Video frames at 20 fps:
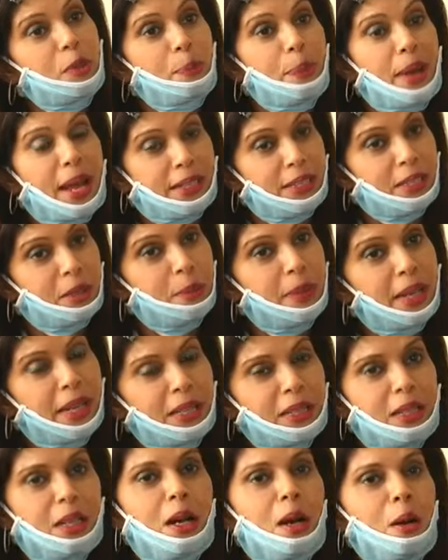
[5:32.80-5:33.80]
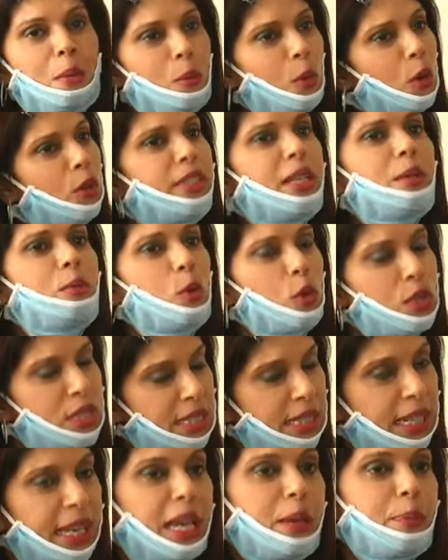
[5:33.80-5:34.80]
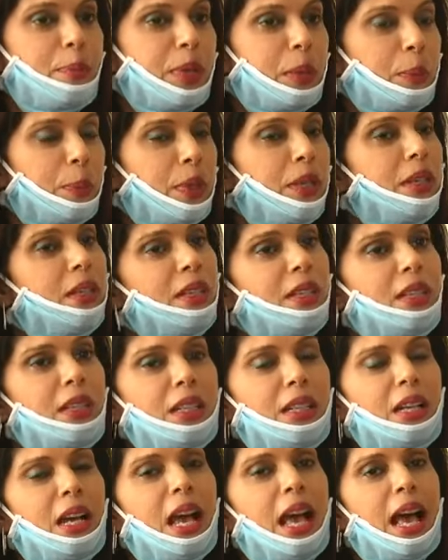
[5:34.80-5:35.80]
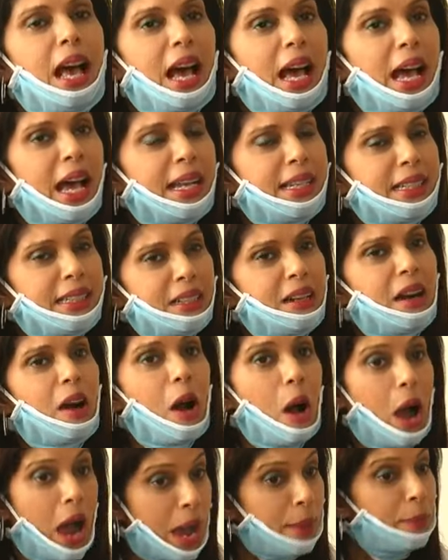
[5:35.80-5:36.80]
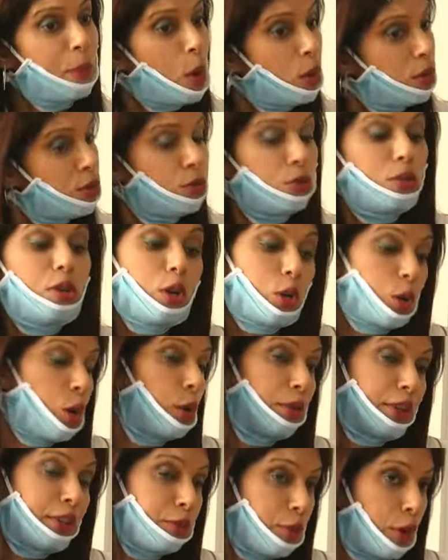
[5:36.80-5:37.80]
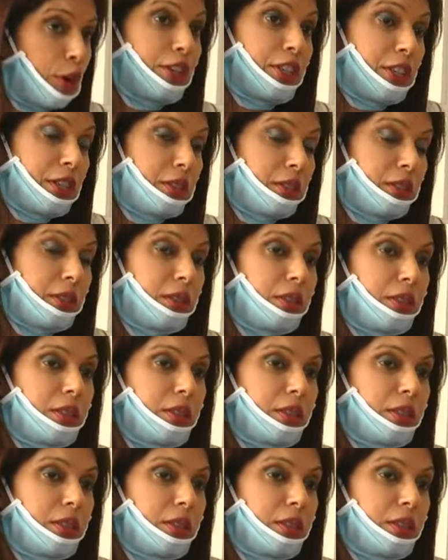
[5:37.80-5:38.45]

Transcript: the pandemic, more than most lay people. And I'm also a COVID warrior.